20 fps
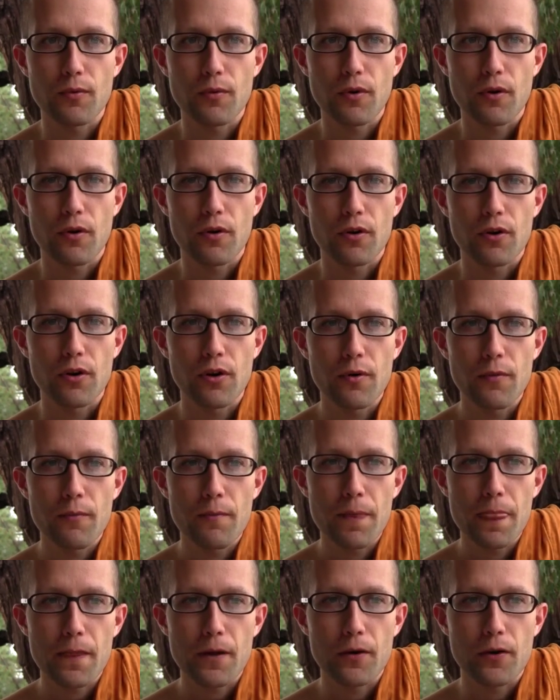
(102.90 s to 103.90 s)
or
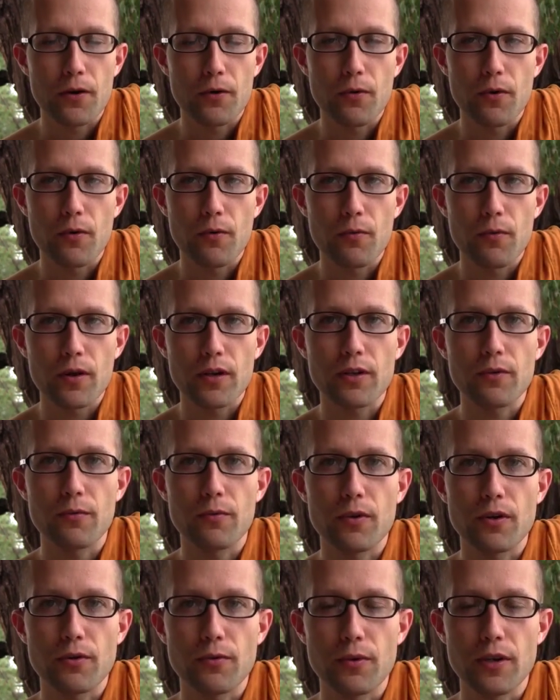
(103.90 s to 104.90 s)

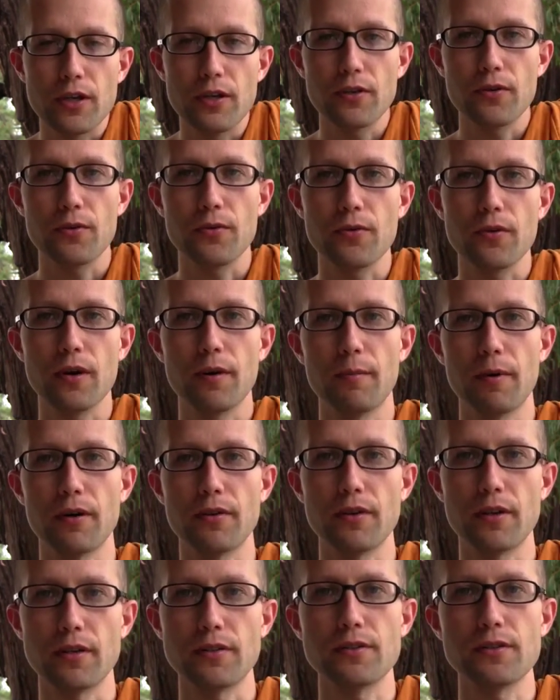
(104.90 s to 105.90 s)
what do we do
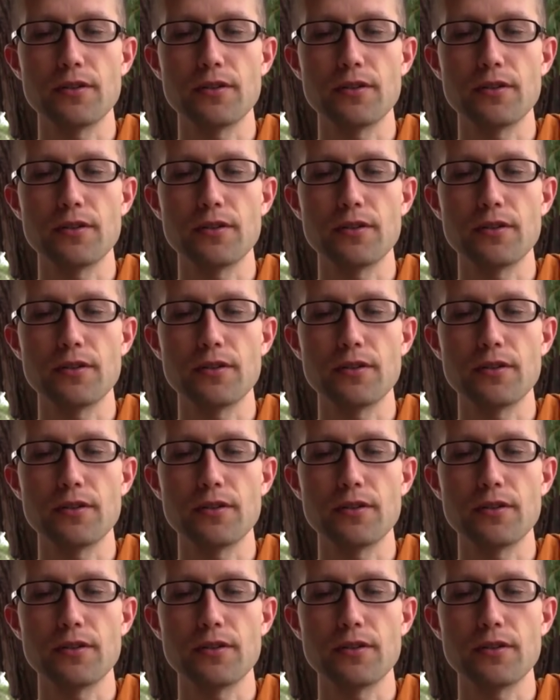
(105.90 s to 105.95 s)
about this?